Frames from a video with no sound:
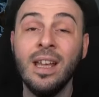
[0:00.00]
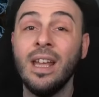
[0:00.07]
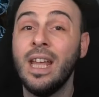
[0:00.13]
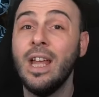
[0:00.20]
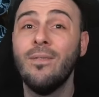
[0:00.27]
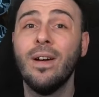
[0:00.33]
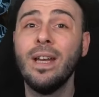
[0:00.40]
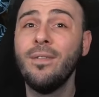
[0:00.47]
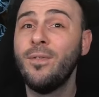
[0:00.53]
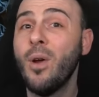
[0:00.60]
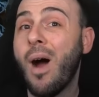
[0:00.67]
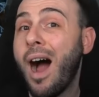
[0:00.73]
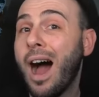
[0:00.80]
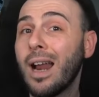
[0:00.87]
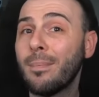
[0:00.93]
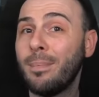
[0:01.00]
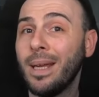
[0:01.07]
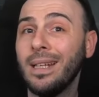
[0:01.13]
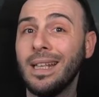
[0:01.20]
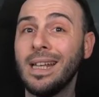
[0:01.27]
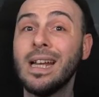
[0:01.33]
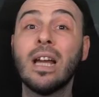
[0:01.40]
Even if you are
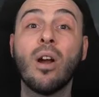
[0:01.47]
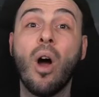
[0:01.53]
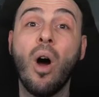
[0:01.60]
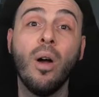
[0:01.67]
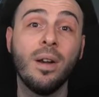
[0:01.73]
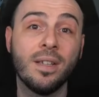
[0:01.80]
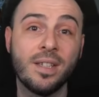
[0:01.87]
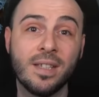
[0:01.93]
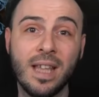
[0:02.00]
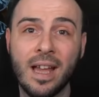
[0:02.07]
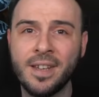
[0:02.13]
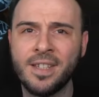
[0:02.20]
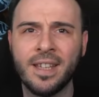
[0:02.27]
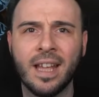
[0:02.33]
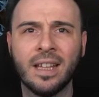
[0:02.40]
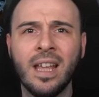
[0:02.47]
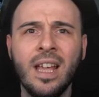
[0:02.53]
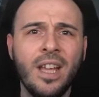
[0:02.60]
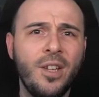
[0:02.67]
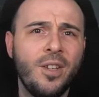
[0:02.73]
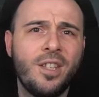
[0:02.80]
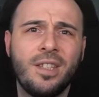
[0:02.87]
building her on a stun set,
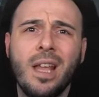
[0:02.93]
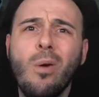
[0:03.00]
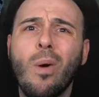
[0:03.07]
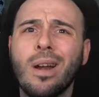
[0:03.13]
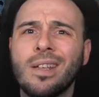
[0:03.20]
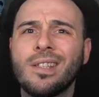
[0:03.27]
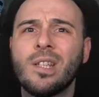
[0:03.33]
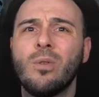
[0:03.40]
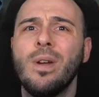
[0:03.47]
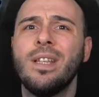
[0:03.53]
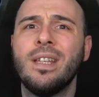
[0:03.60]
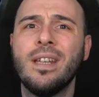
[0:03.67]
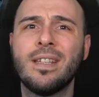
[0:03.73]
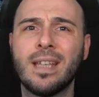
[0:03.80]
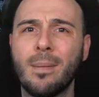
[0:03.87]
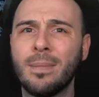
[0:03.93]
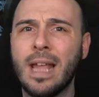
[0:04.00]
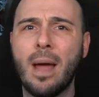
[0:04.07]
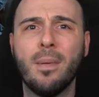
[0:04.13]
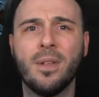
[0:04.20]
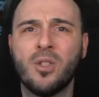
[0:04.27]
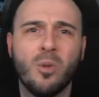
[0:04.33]
you still want to squeeze in some
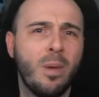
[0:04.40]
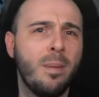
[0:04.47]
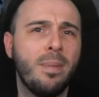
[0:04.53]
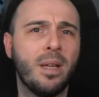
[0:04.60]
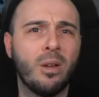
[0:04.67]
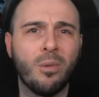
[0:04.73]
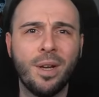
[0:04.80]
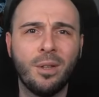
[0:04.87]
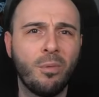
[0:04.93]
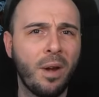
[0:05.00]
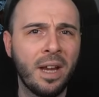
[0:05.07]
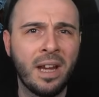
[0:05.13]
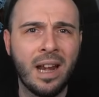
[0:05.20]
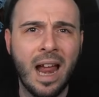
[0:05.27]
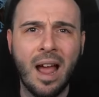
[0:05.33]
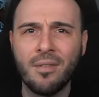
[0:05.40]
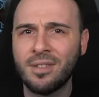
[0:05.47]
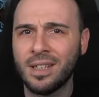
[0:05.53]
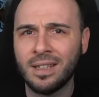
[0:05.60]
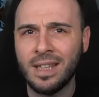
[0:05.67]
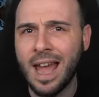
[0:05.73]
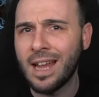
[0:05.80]
damage. So maybe crit rate gloves,
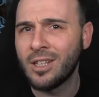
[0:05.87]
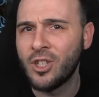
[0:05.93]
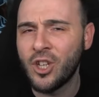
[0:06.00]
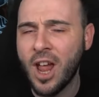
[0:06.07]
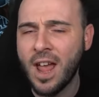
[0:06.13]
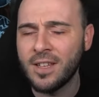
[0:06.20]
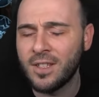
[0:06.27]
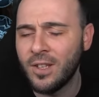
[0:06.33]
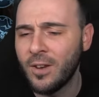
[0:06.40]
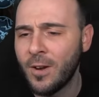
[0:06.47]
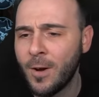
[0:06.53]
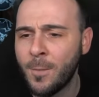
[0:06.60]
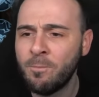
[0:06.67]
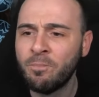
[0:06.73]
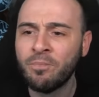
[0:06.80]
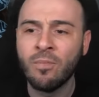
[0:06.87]
attack chest, you know.